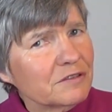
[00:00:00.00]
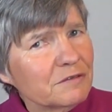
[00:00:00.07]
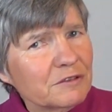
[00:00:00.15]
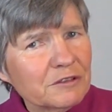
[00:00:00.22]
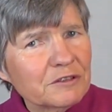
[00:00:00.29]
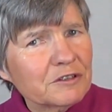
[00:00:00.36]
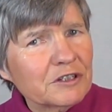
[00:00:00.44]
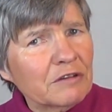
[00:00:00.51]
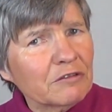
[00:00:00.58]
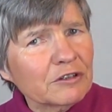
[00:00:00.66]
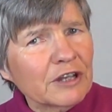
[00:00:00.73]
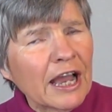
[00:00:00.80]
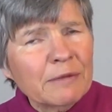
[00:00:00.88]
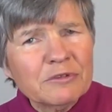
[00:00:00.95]

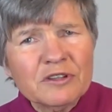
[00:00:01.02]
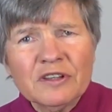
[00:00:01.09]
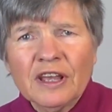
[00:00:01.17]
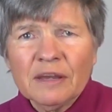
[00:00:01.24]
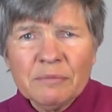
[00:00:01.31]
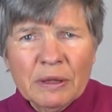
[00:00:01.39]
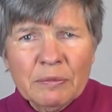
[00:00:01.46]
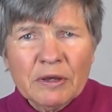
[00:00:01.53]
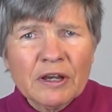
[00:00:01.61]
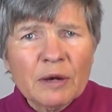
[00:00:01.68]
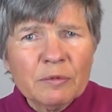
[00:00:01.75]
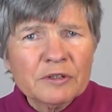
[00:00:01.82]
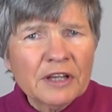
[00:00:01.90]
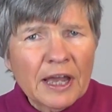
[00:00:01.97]
several times a day, maybe a
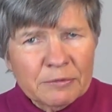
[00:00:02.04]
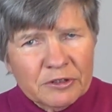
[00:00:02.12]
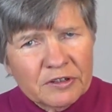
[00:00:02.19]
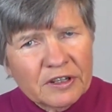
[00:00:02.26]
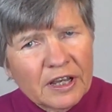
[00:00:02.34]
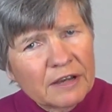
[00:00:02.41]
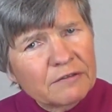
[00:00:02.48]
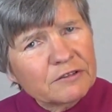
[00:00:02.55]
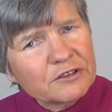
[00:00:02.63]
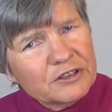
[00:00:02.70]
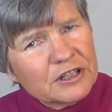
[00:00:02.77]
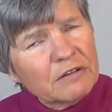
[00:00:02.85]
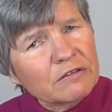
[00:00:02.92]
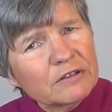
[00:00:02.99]
couple times a day for
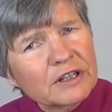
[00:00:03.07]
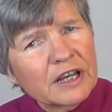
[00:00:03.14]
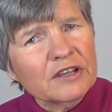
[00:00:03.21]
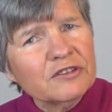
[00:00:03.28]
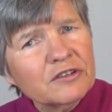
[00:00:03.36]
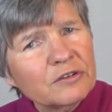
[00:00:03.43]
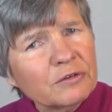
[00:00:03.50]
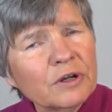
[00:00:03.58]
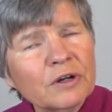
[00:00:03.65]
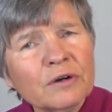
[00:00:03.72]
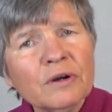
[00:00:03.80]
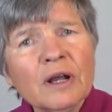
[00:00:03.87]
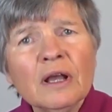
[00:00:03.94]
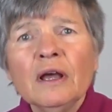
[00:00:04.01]
several days in a
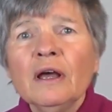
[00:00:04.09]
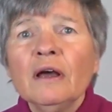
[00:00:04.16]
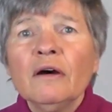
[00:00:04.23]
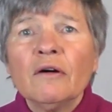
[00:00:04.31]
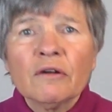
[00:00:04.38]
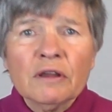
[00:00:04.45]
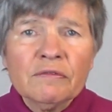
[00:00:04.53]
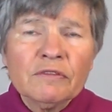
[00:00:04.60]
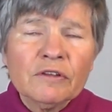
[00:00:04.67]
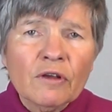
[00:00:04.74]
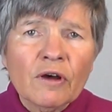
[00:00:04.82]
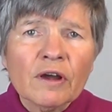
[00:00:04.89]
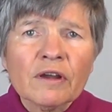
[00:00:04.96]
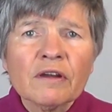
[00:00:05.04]
row, or even
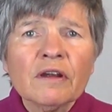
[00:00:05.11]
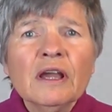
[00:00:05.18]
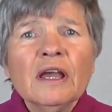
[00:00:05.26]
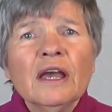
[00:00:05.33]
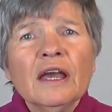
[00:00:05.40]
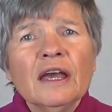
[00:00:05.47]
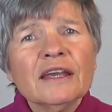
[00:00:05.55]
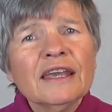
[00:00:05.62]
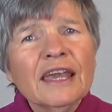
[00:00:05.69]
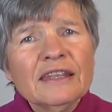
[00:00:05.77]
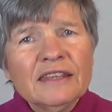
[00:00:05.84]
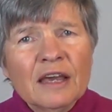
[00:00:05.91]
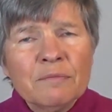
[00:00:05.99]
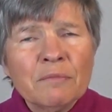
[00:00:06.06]
longer.
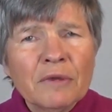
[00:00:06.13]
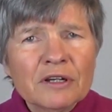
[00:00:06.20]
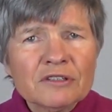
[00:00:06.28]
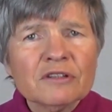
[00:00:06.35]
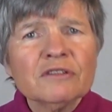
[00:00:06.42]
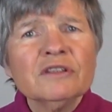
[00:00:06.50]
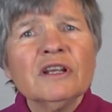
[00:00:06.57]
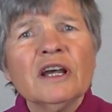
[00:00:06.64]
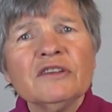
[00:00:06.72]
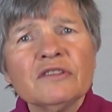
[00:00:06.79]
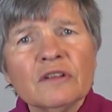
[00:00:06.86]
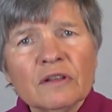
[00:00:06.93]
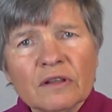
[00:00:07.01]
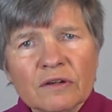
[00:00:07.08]
Get that muscle
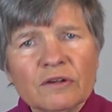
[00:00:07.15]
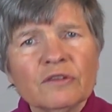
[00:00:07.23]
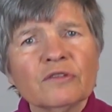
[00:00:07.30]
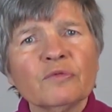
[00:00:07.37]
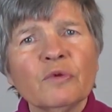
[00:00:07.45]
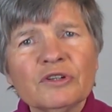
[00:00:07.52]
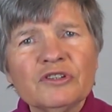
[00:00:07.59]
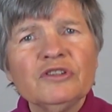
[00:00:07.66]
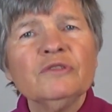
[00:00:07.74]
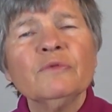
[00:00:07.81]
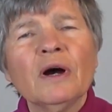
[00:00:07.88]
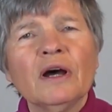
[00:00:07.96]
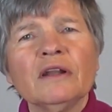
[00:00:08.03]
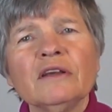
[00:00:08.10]
nice and loose. What you
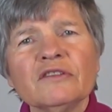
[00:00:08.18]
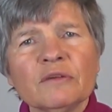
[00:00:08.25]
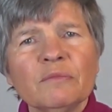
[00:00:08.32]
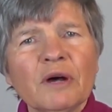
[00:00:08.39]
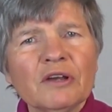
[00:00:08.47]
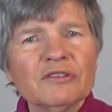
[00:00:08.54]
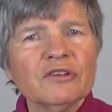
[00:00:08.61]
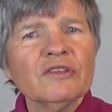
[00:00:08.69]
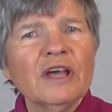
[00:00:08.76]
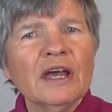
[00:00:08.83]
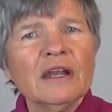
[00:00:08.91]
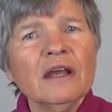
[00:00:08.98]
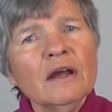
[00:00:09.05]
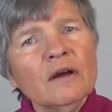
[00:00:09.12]
want is a muscle
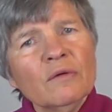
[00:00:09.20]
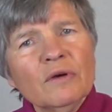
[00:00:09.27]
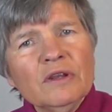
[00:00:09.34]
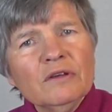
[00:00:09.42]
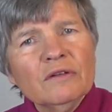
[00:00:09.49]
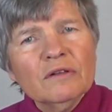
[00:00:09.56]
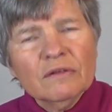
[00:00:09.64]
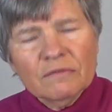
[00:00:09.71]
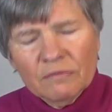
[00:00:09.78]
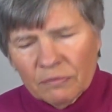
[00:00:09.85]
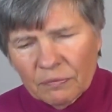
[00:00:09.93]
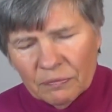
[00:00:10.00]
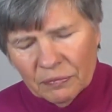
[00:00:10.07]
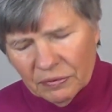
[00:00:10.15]
that when you
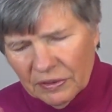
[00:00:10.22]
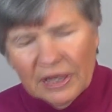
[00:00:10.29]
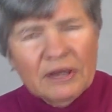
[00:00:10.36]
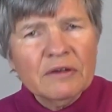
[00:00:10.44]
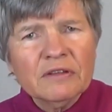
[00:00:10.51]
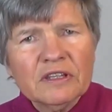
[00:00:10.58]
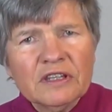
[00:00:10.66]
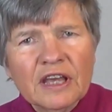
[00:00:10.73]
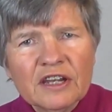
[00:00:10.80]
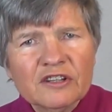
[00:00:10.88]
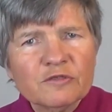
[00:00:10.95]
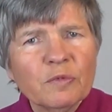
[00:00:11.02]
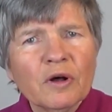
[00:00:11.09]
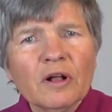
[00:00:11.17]
lay on the
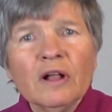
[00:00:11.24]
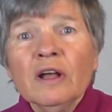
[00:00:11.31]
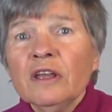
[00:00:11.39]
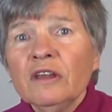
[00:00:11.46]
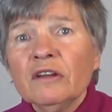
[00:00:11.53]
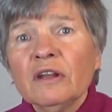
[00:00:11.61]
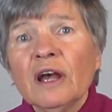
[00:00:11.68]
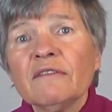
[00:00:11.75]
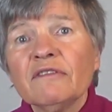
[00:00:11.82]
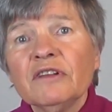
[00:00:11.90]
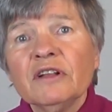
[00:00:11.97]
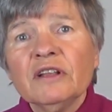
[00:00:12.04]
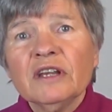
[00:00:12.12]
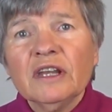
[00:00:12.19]
tennis ball, you're not
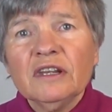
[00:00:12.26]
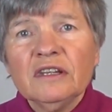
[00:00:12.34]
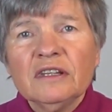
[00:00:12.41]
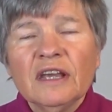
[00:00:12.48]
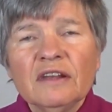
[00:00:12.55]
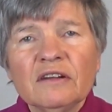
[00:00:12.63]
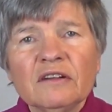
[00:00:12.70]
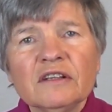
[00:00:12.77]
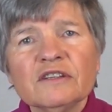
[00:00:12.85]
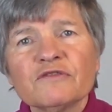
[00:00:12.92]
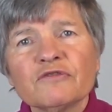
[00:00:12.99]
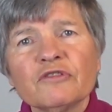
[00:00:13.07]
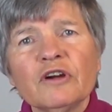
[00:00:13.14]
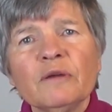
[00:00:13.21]
feeling any
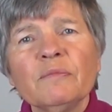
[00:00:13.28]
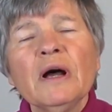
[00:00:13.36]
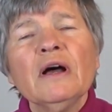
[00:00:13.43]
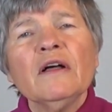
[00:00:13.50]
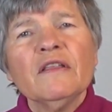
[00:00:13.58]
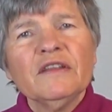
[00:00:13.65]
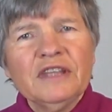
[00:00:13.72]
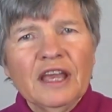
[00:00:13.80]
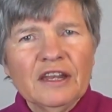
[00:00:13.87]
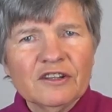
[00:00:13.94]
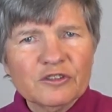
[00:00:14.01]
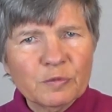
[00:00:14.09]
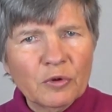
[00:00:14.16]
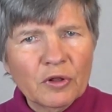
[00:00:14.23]
tenderness from the
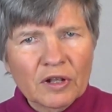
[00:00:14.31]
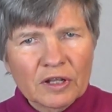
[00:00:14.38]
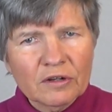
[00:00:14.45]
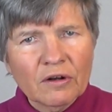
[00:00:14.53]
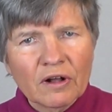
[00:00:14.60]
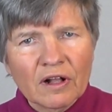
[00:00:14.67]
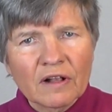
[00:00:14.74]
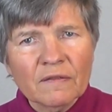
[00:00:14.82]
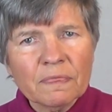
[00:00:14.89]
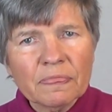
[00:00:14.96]
tennis ball at all.